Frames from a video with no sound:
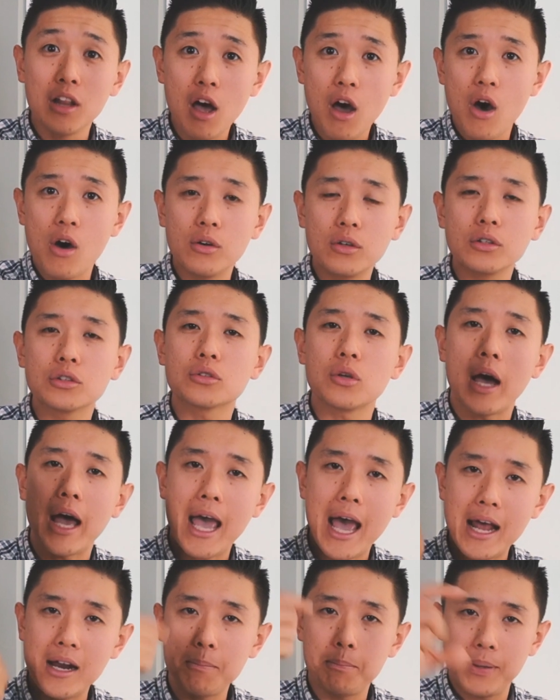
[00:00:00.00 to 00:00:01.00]
loan. So I
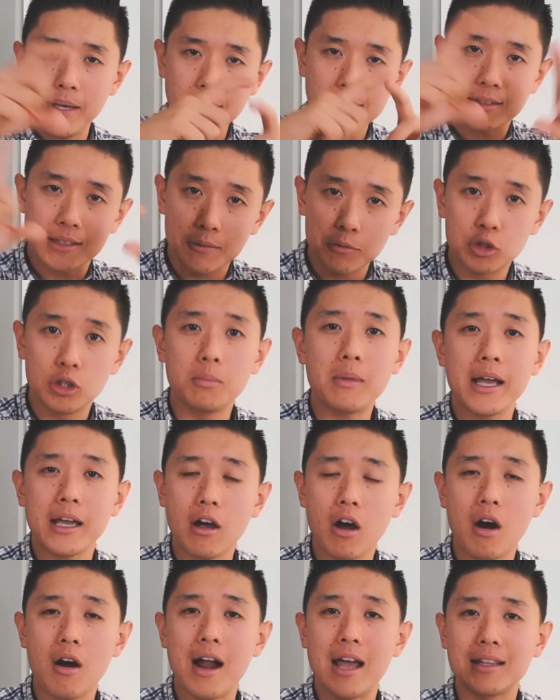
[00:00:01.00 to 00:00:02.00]
had a pink slip to my
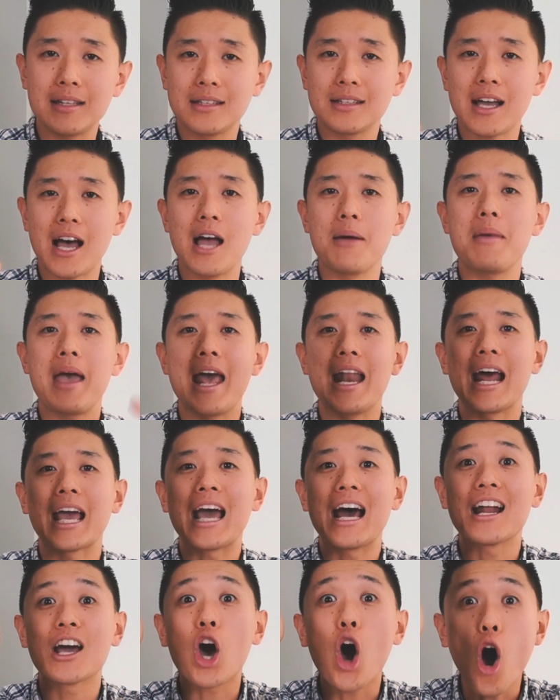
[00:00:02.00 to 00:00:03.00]
car at the time, and I
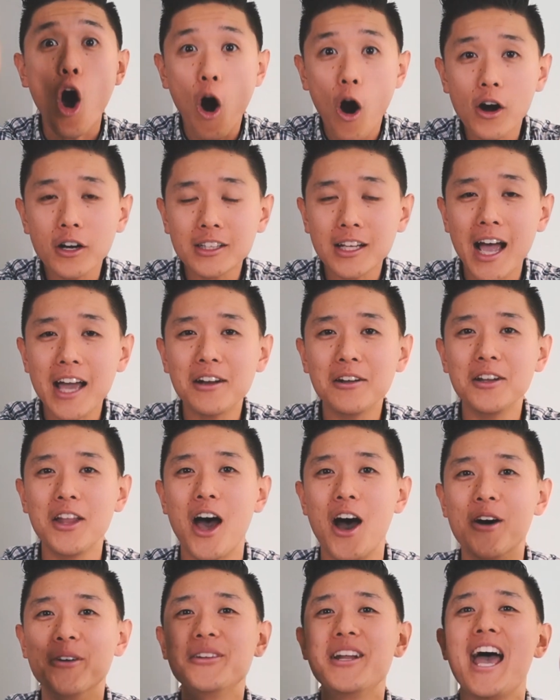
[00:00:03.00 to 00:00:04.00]
got a car title
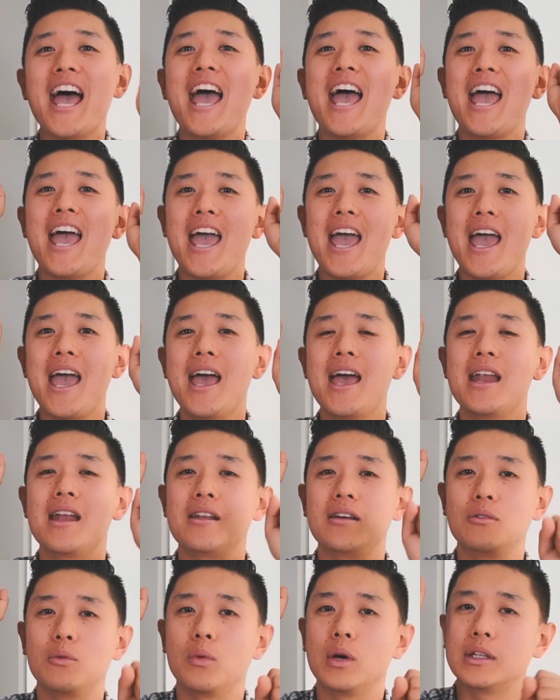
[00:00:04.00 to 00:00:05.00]
loan.
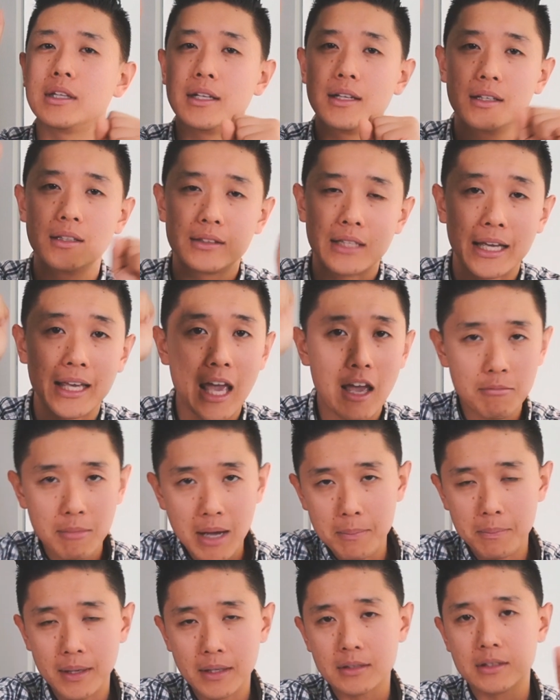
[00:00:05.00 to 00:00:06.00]
And what it is, I gave
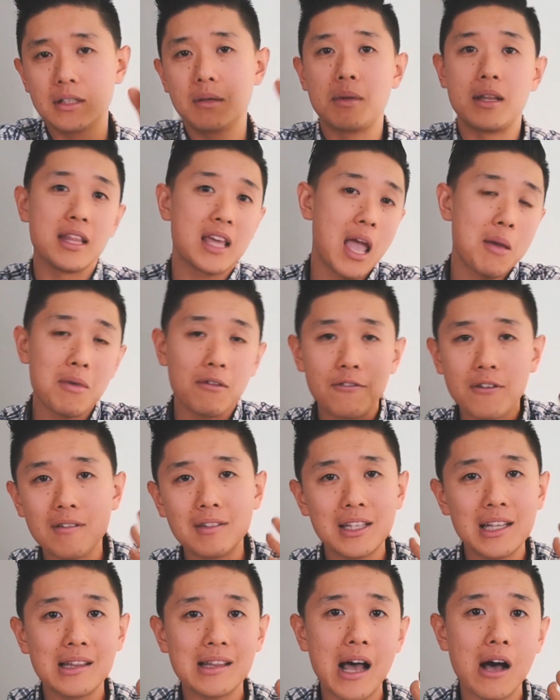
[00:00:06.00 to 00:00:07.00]
my pink slip and they gave me
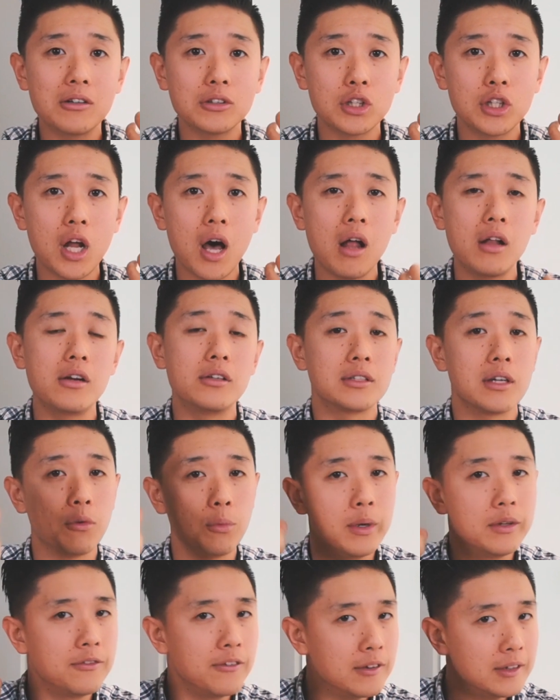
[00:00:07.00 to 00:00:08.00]
$15,000, and
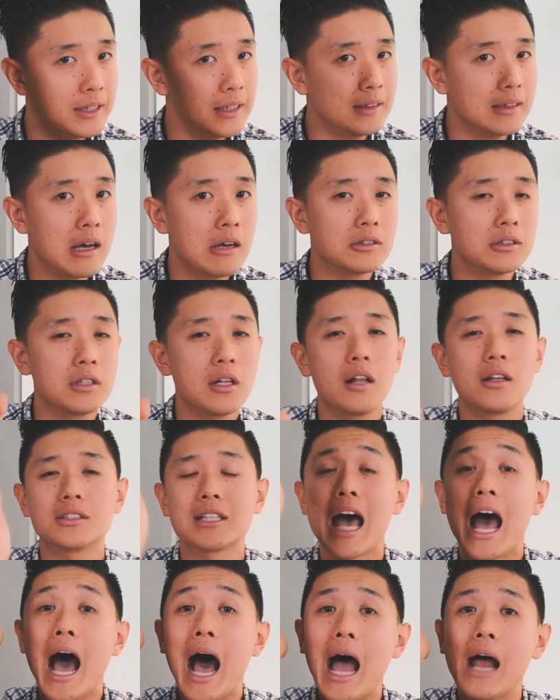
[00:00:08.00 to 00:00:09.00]
with $15,000
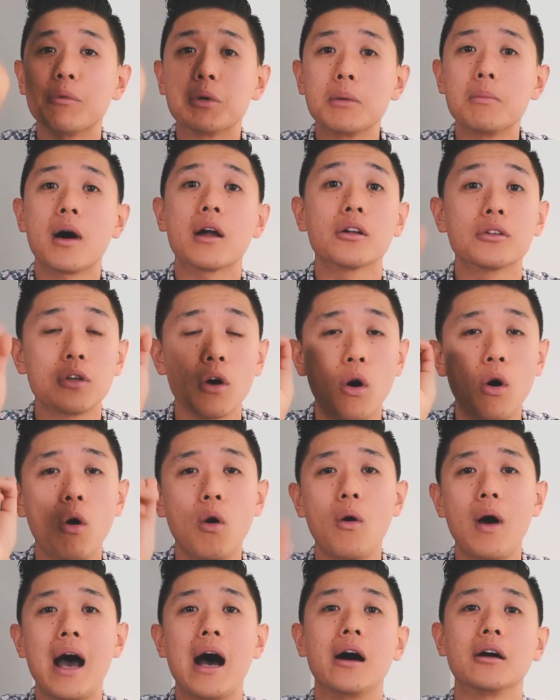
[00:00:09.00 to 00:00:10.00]
I remodeled the
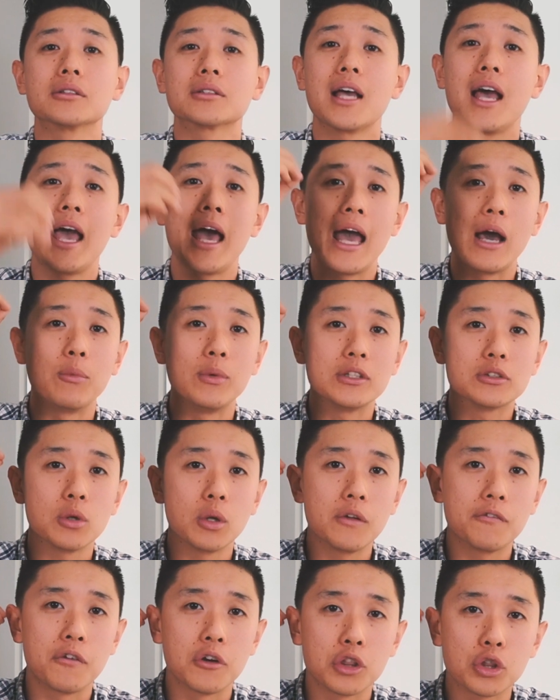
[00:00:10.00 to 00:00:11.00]
whole house and we
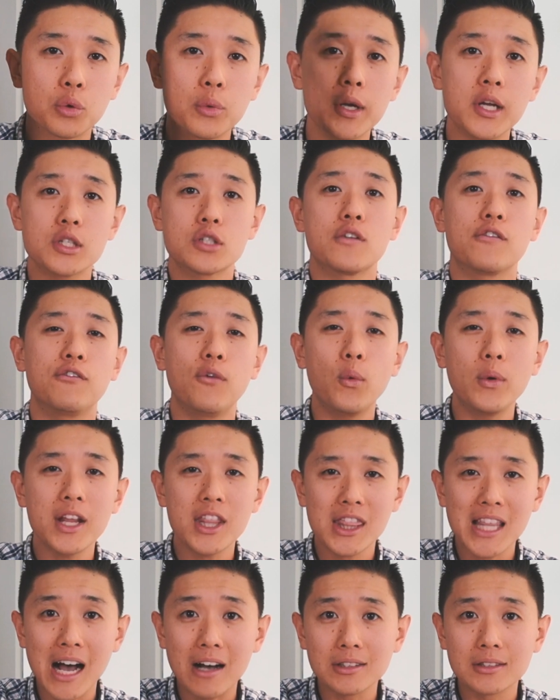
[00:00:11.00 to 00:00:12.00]
sold it for
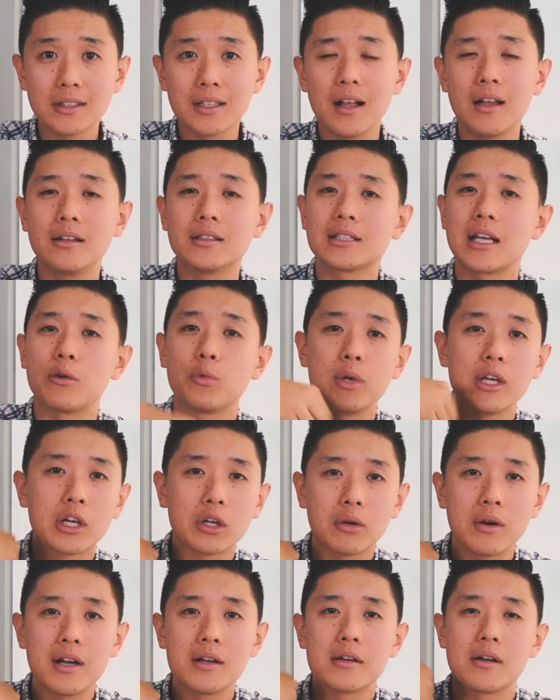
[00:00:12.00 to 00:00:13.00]
$340,000. That we
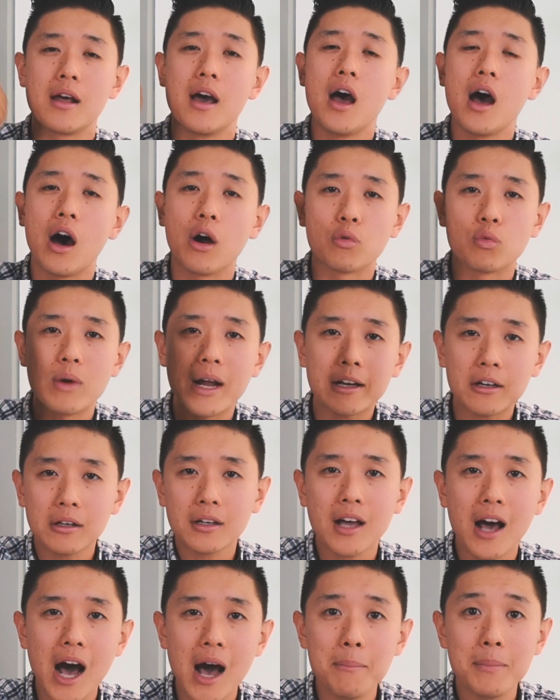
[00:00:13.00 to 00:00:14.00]
created a
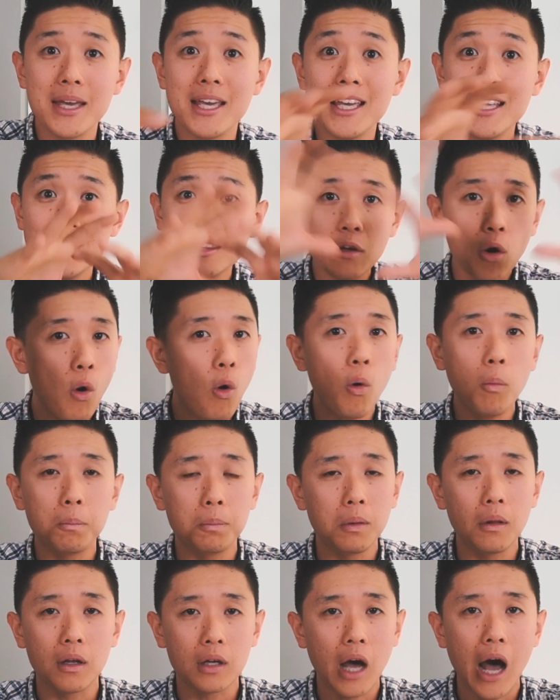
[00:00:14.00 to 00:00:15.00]
record comp in the whole
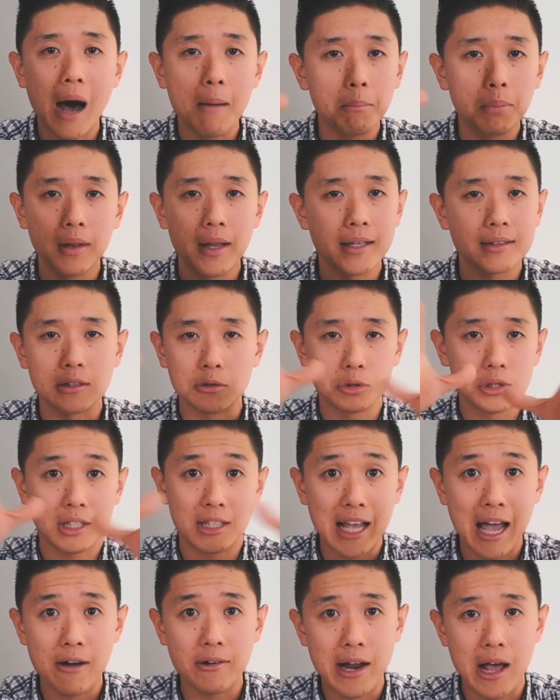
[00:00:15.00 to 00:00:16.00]
complex. It was a
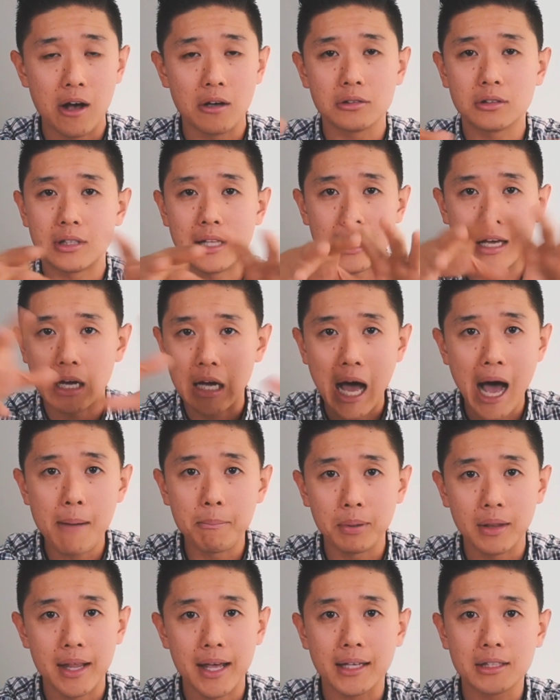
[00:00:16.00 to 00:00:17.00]
townhouse, like a
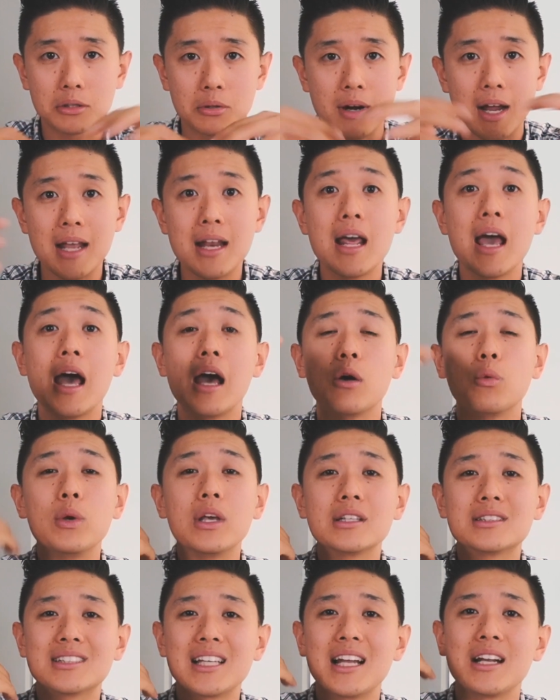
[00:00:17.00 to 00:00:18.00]
complex, right?
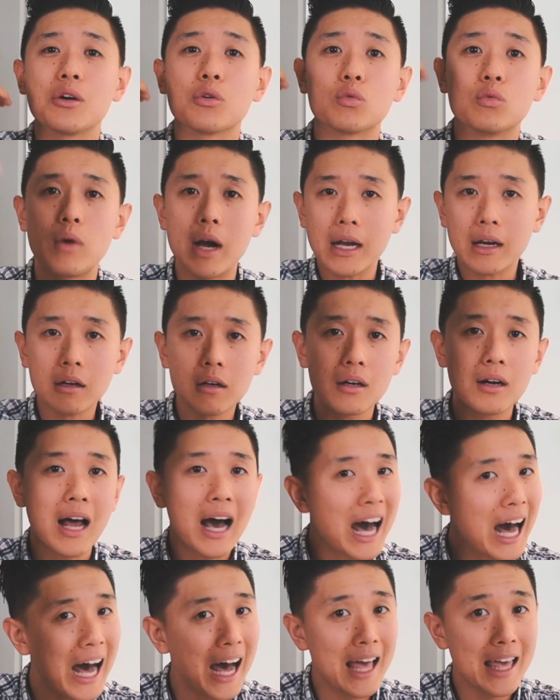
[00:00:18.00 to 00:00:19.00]
We set record
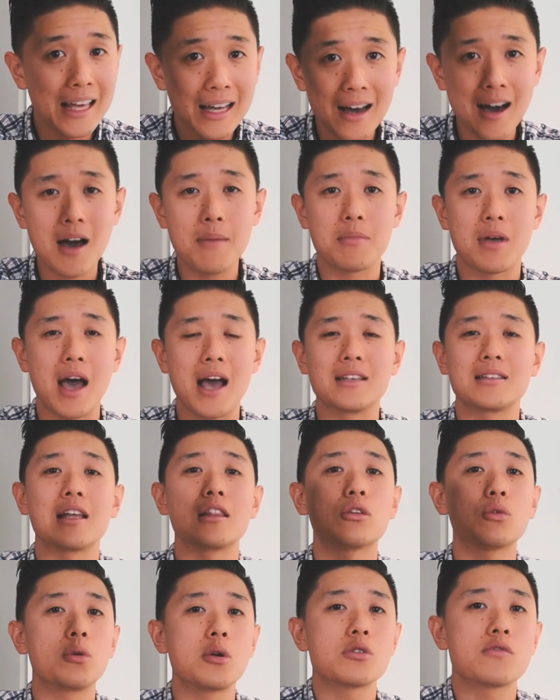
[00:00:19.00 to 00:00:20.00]
high comp, guys,
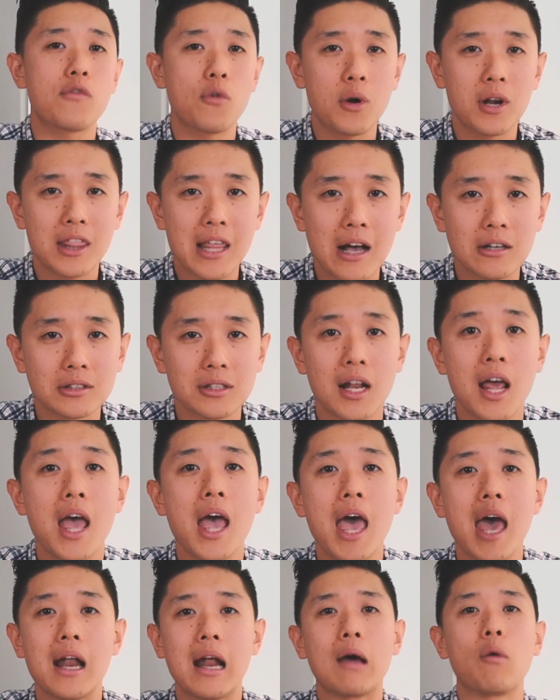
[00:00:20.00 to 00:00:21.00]
at $340,000,
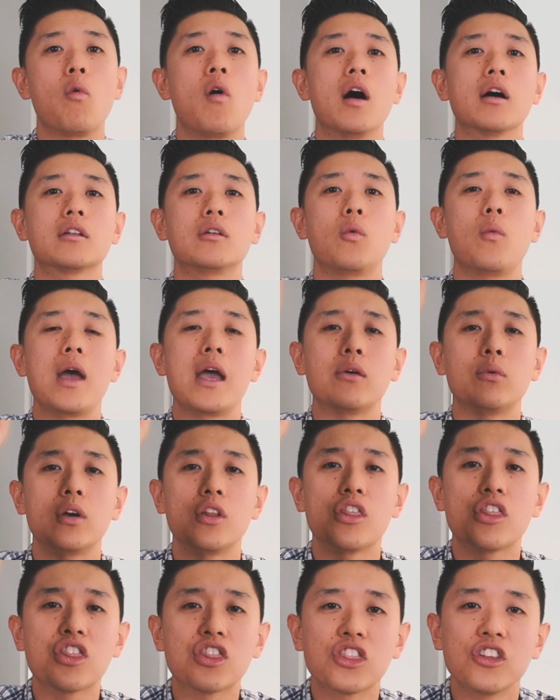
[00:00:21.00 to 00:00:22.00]
and I walked away
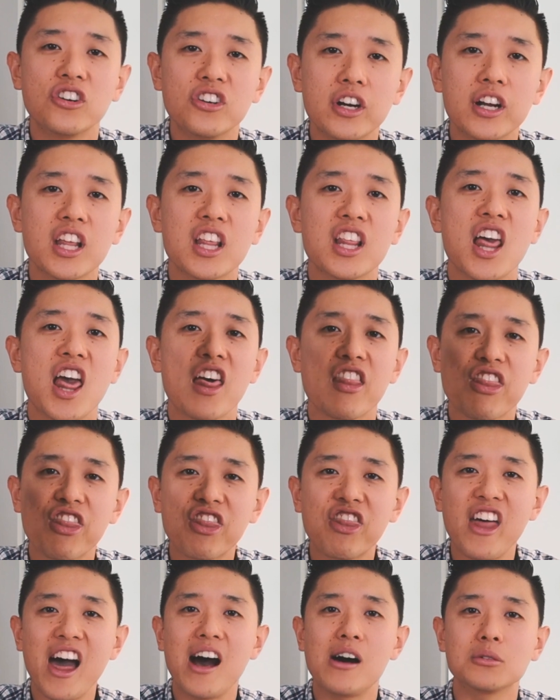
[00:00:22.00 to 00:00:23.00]
with
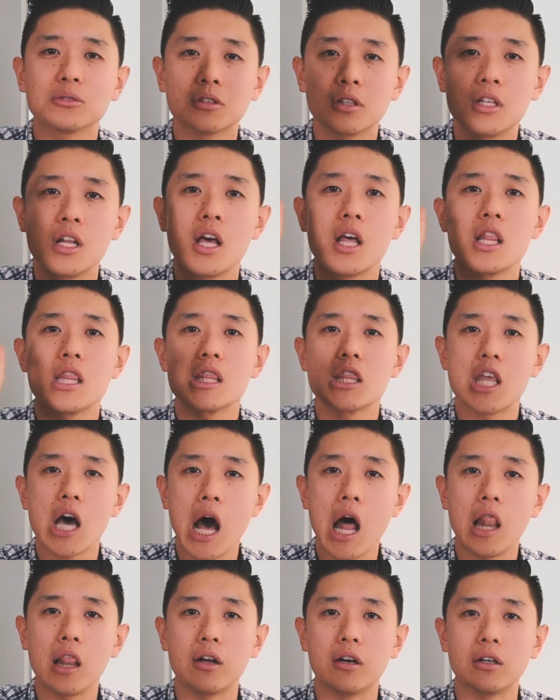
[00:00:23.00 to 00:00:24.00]

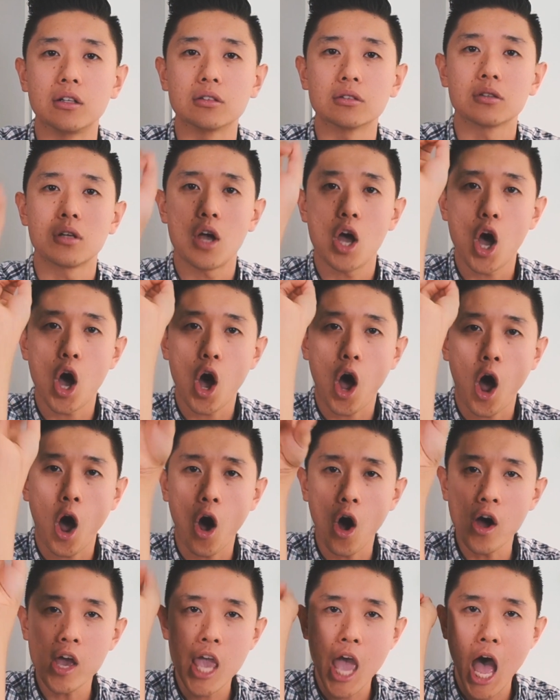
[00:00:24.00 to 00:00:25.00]
$30,000.
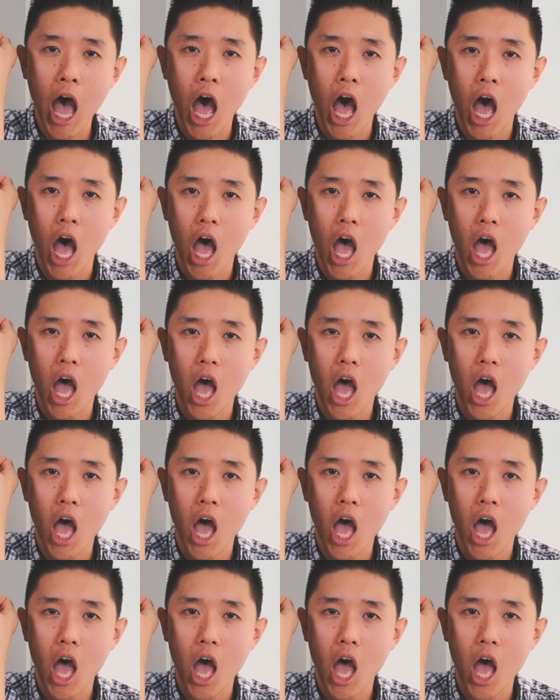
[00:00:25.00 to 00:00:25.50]
Hoya!